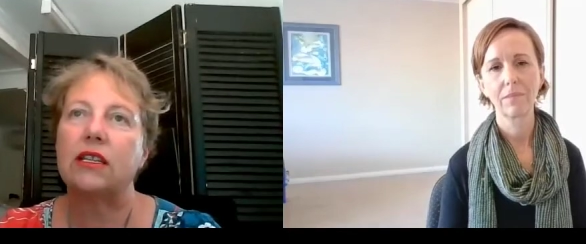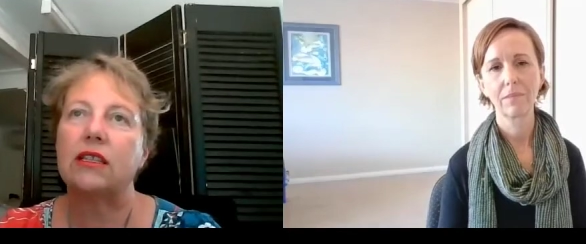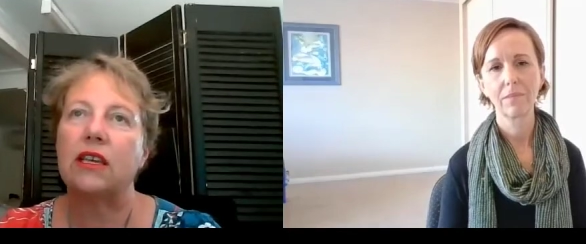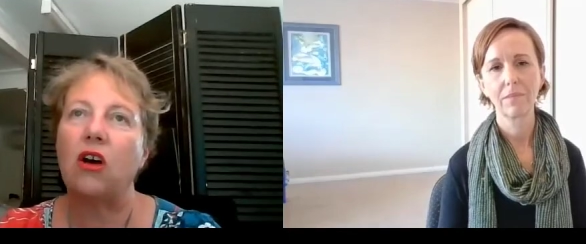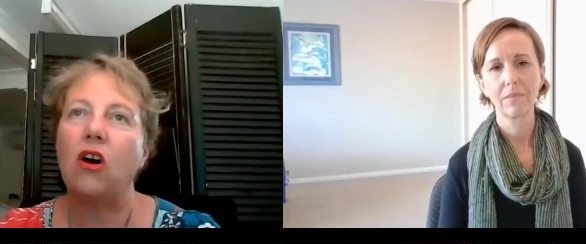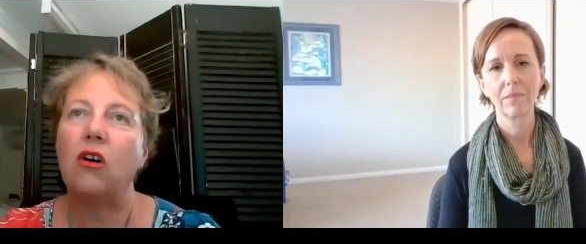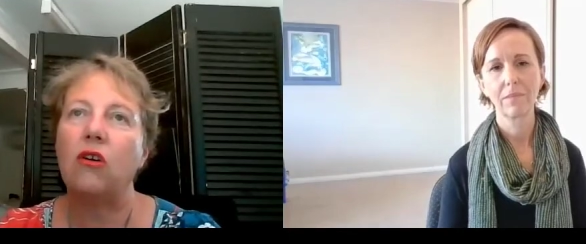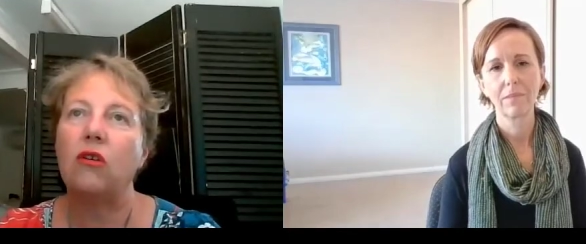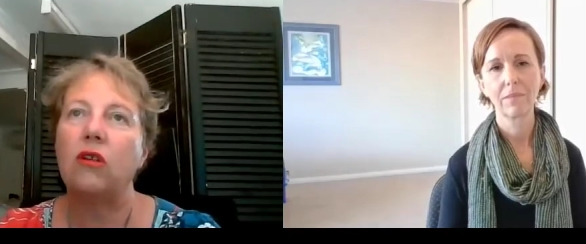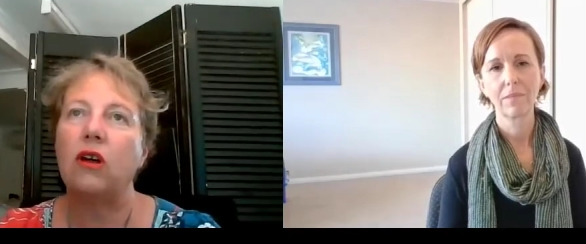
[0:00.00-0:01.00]
Speaker 1: the
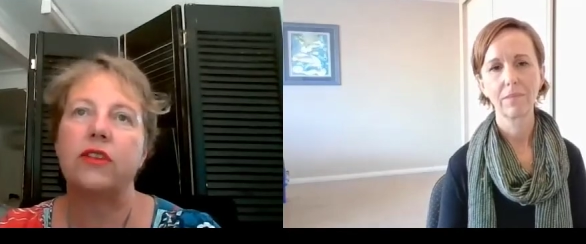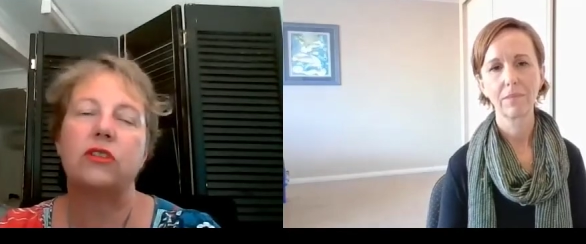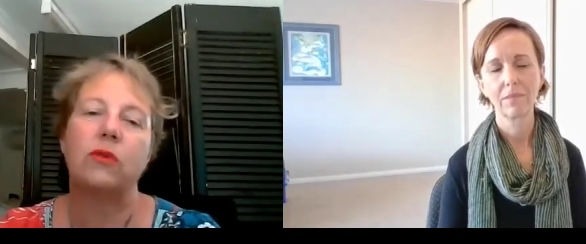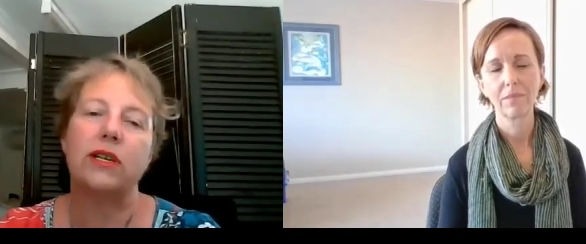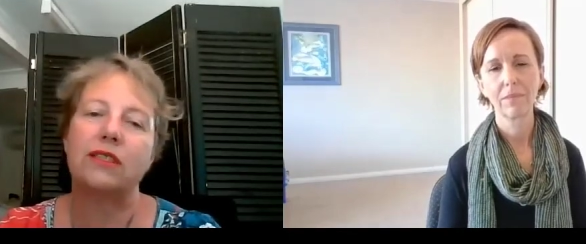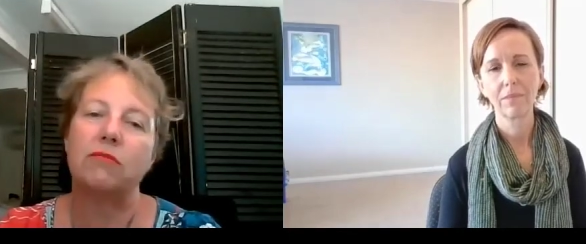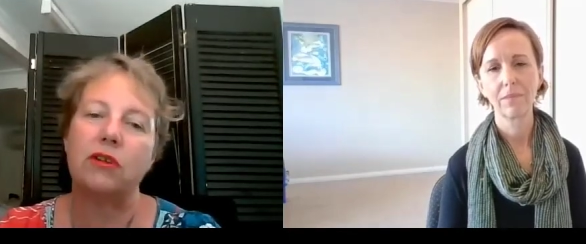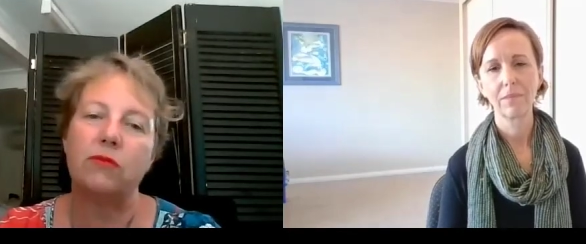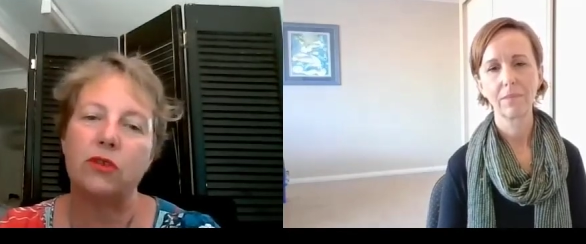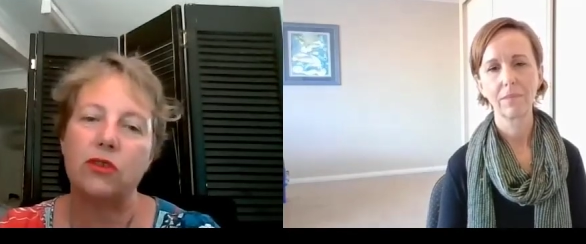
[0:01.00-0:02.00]
whole, oh, there's always
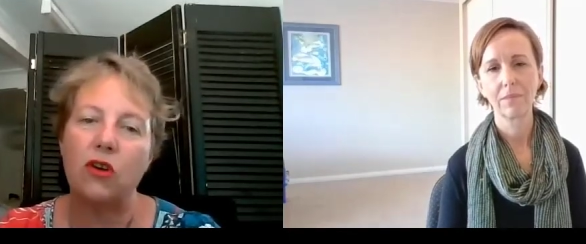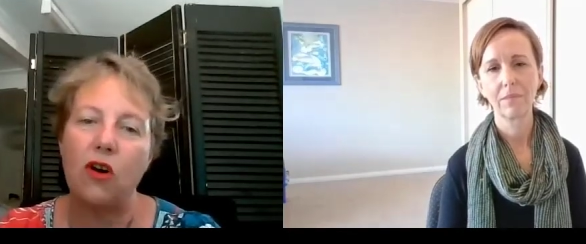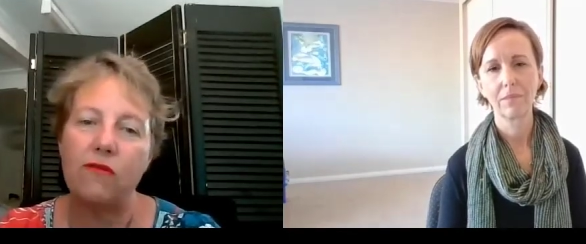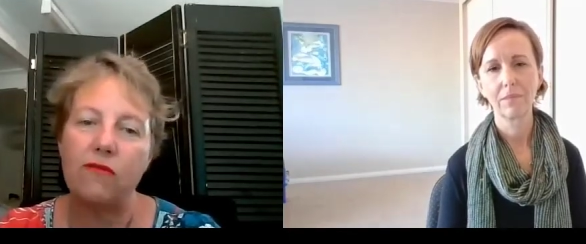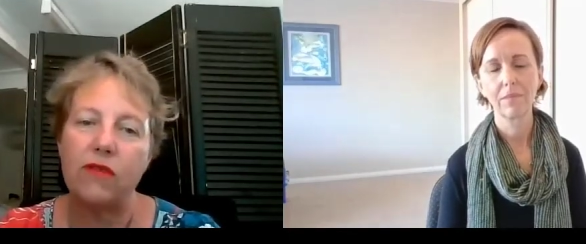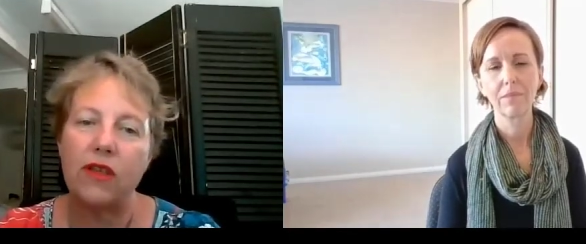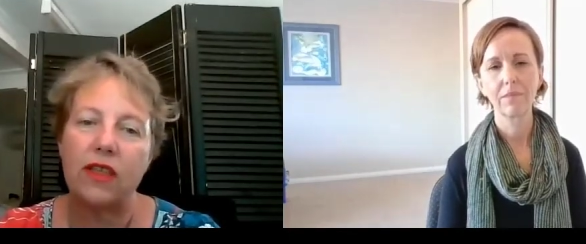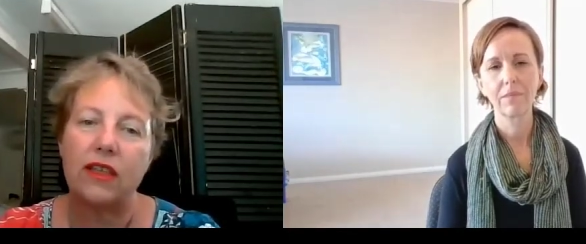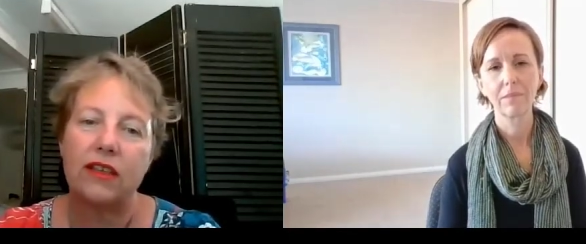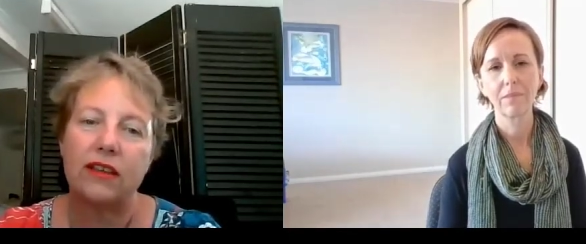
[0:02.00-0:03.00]
someone worse off.
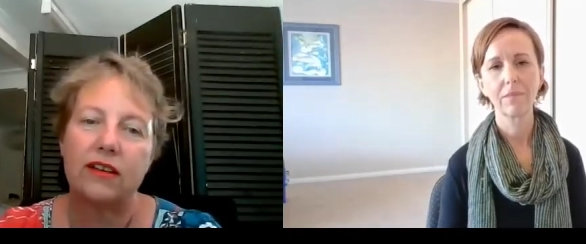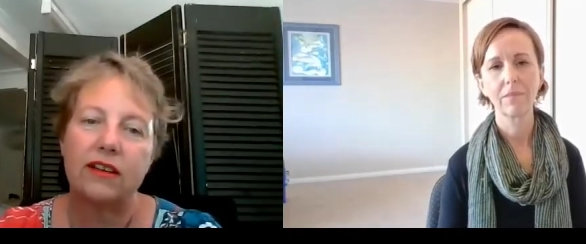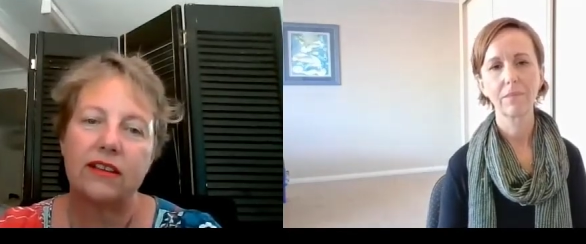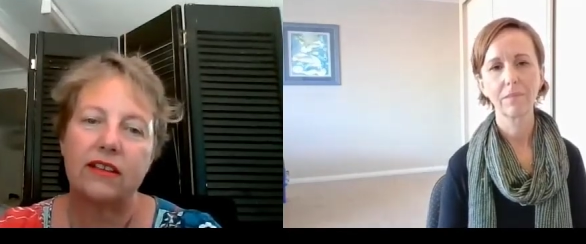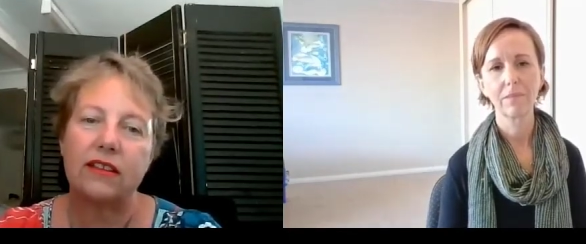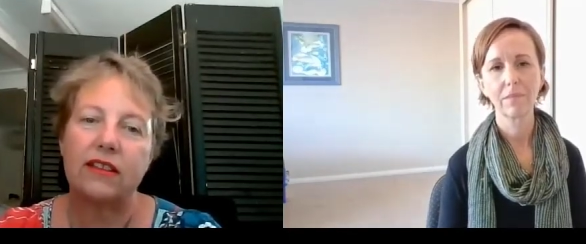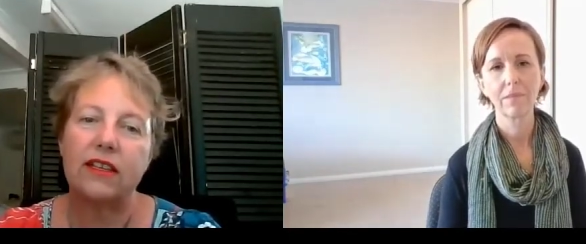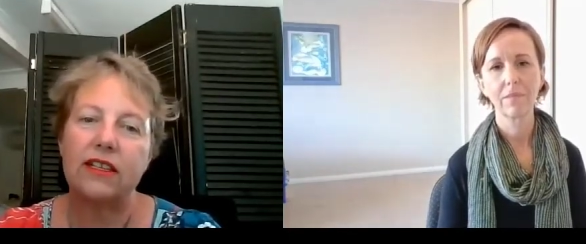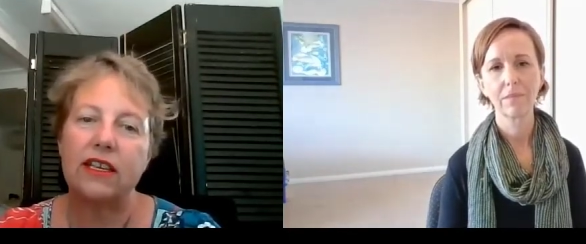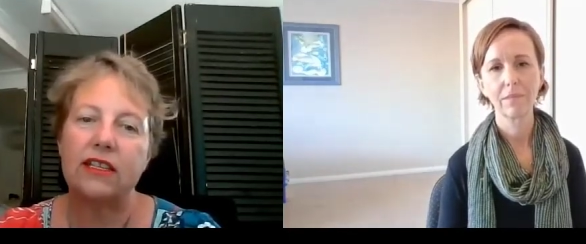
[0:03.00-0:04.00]
Mm.
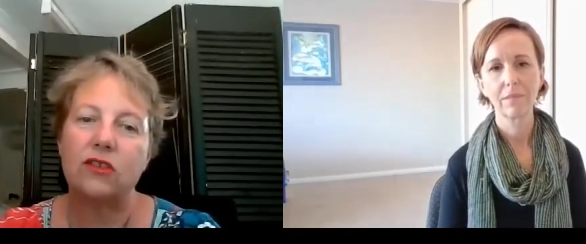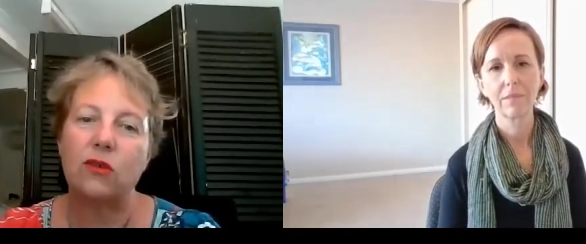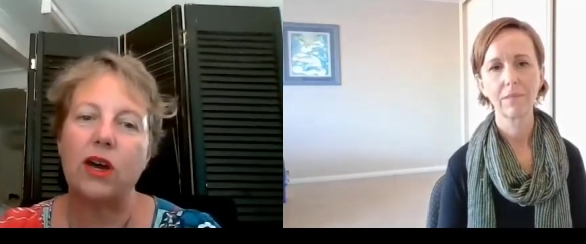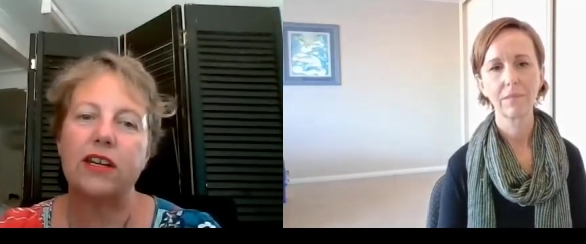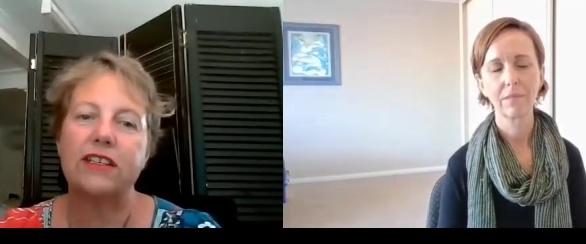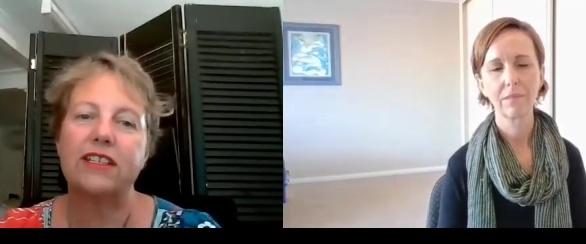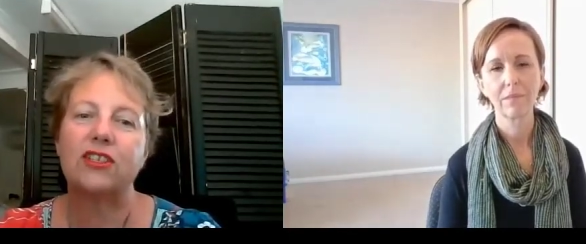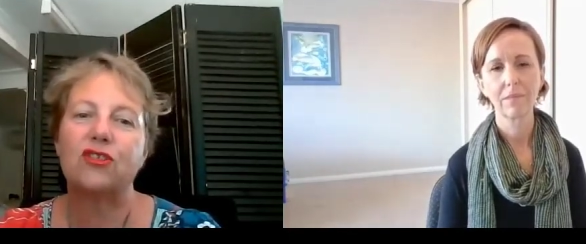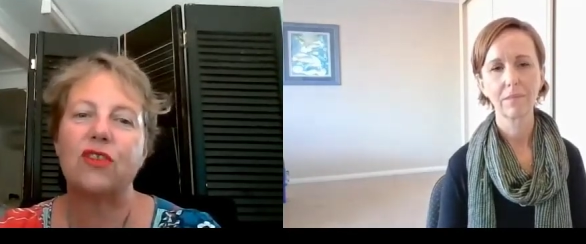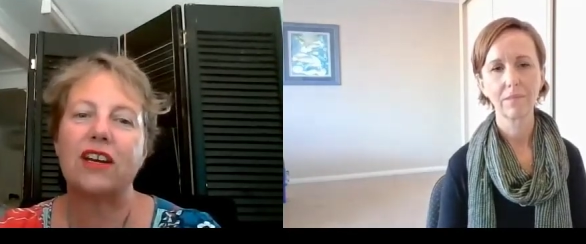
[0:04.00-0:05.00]
It's quite a
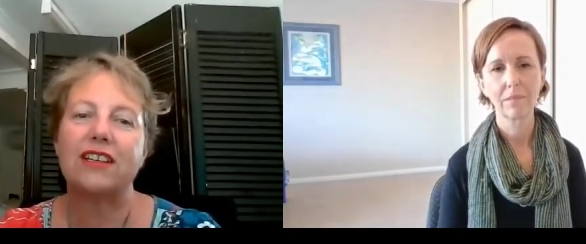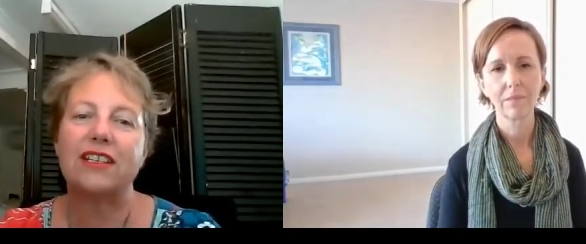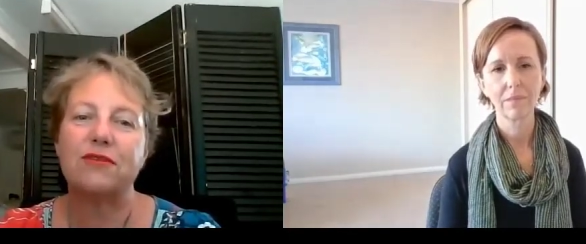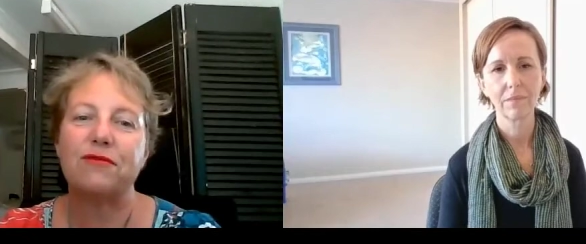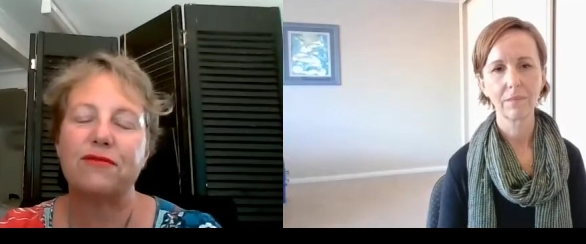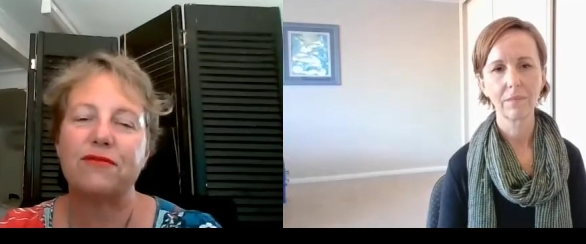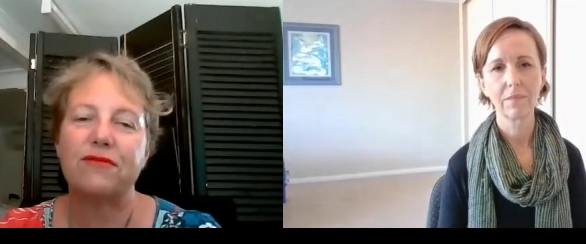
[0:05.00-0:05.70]
destructive